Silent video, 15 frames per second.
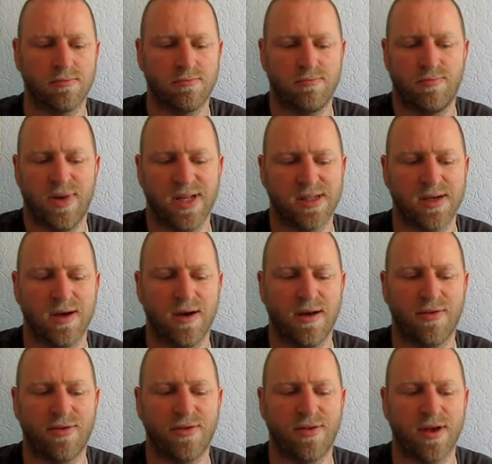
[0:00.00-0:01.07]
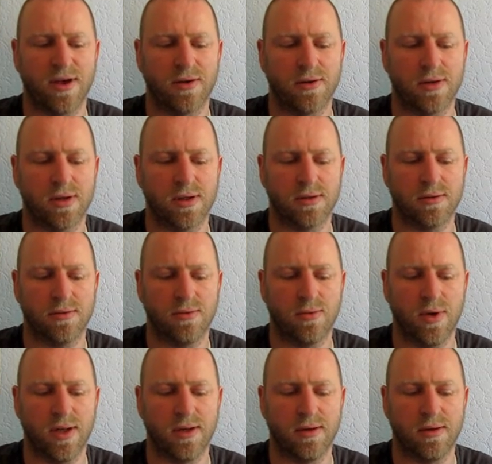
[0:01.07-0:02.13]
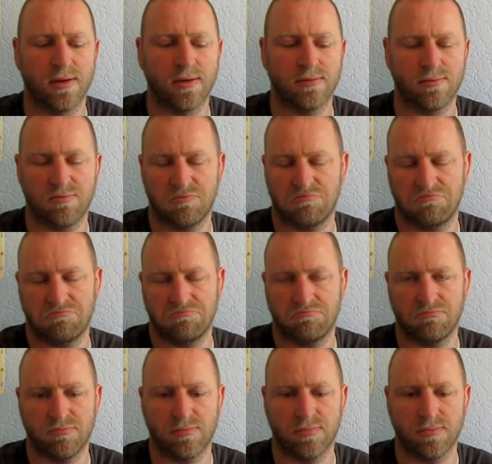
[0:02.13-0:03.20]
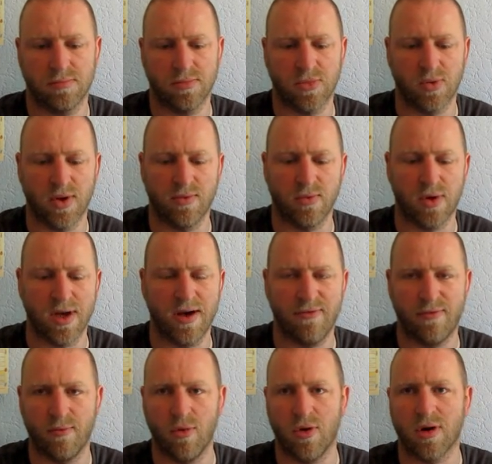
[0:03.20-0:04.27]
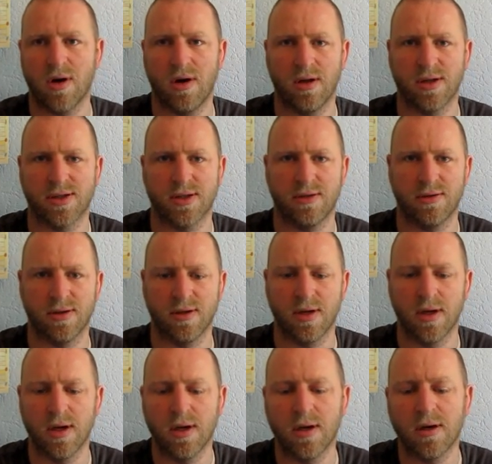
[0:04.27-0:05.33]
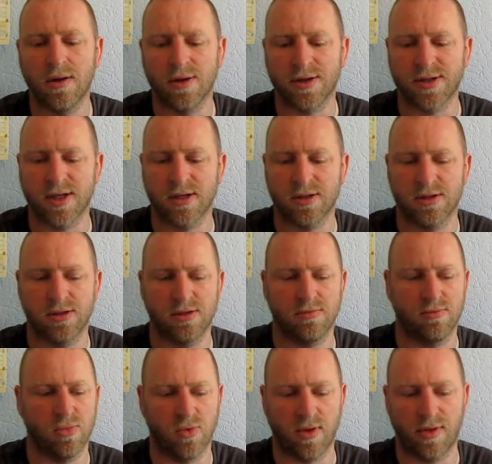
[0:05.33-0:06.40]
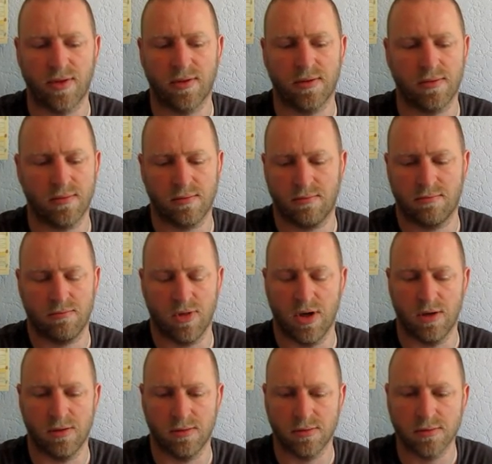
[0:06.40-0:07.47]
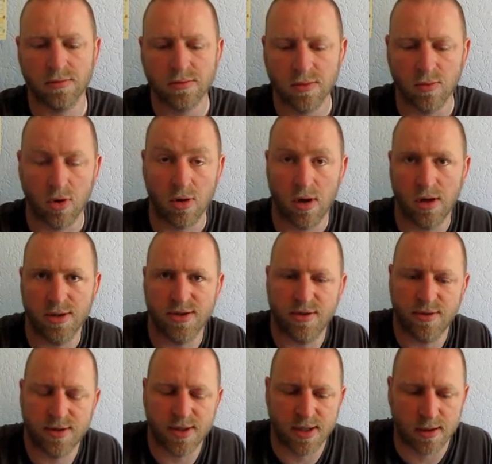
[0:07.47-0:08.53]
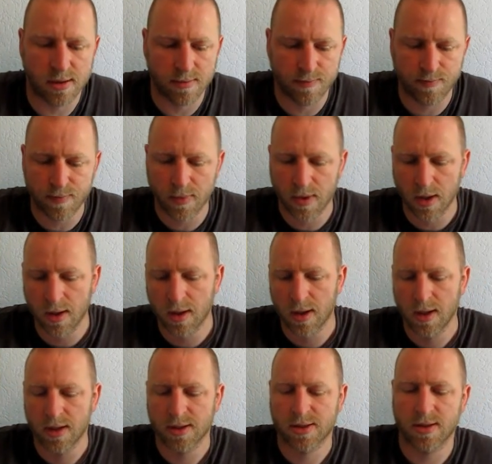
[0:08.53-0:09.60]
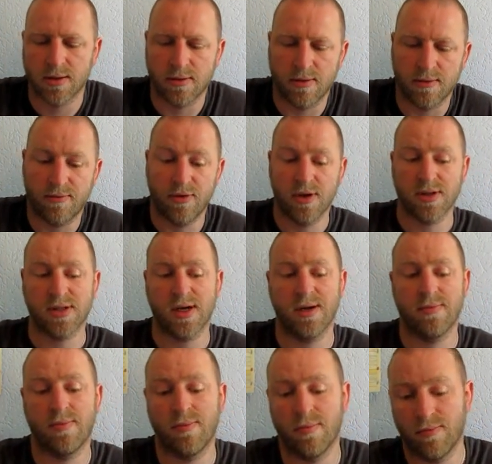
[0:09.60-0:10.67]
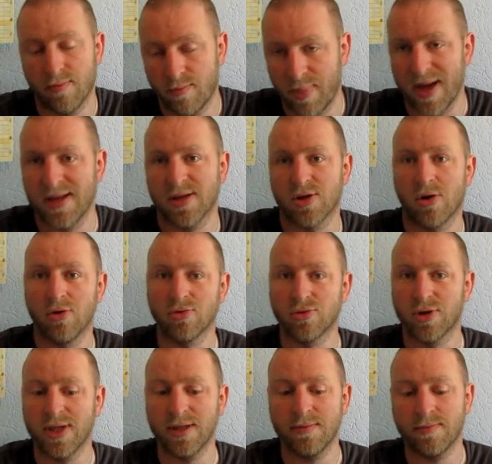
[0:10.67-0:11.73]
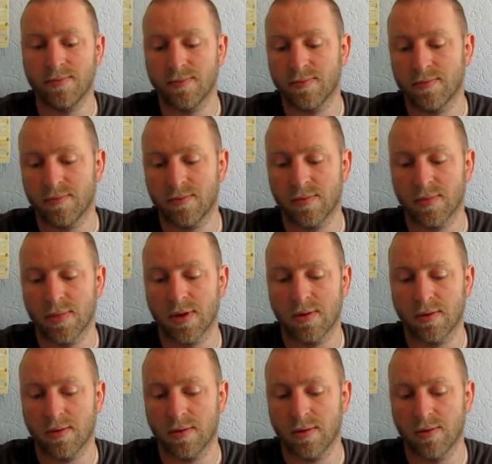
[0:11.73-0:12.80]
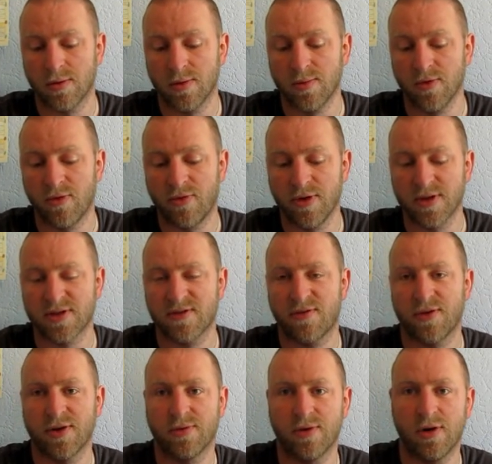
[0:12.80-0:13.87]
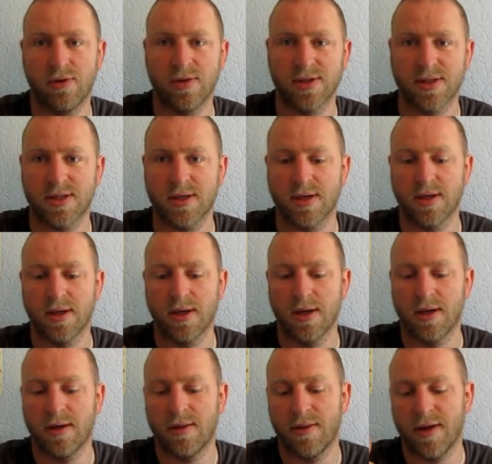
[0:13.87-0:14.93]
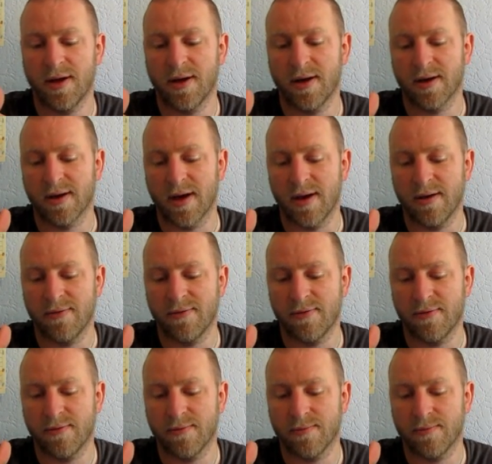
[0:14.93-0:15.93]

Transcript: better, I think, when we have more colors on the tank, with more colors on the tank. So first I painted all green, removed these 3 rollers, and then I gave